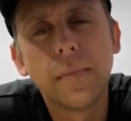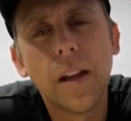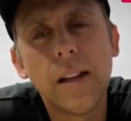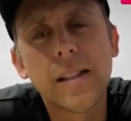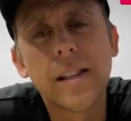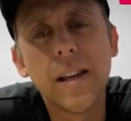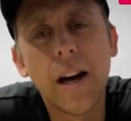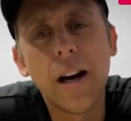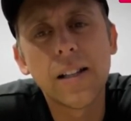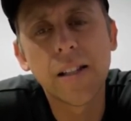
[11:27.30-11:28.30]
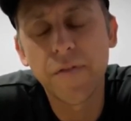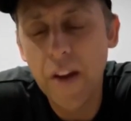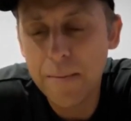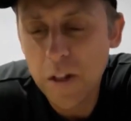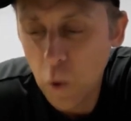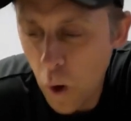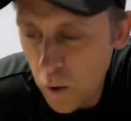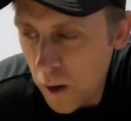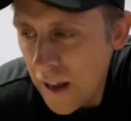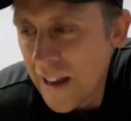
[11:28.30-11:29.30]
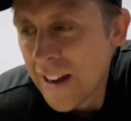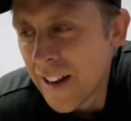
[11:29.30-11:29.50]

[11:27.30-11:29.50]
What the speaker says: It's the famous quote,